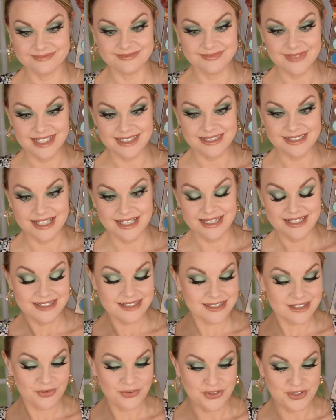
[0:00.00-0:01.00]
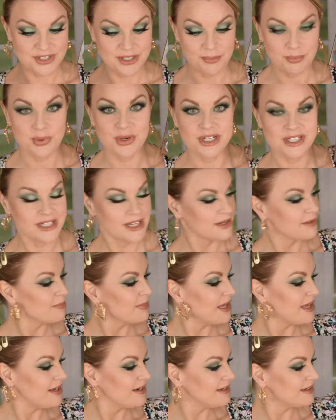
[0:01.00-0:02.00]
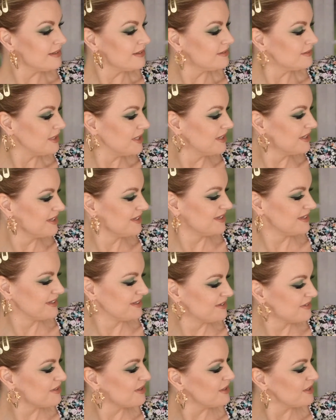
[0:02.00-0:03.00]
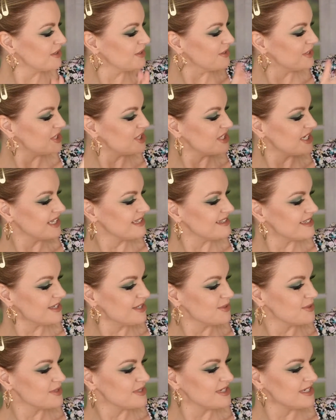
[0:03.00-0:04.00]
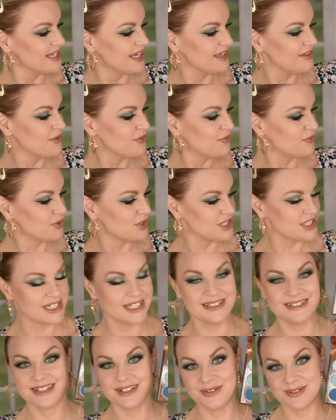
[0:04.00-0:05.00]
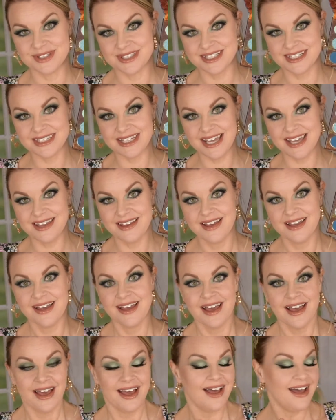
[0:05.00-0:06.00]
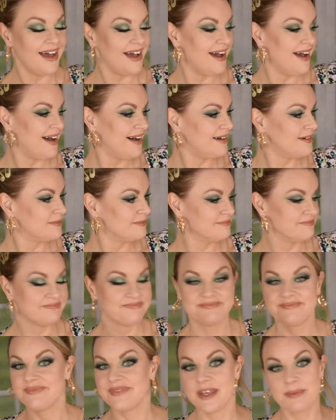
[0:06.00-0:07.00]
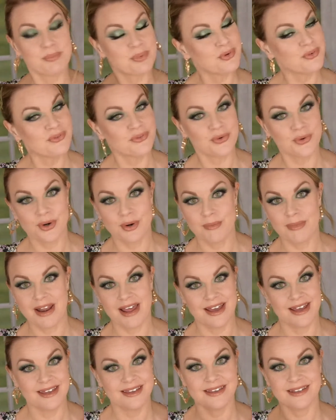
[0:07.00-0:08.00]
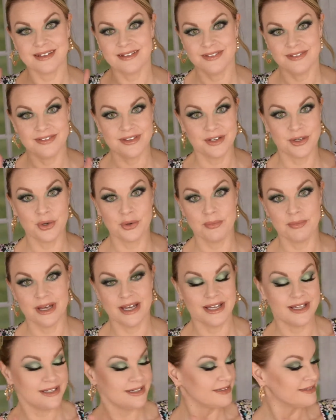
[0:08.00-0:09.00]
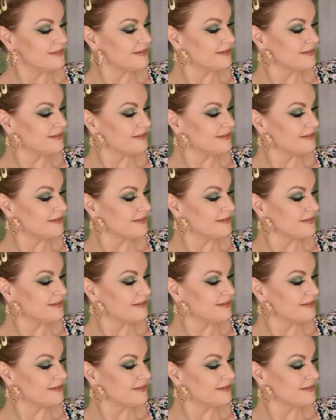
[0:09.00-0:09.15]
I said, this is a first impression, but the shades I use today, the 4 shades I use today, they perform like the Nomad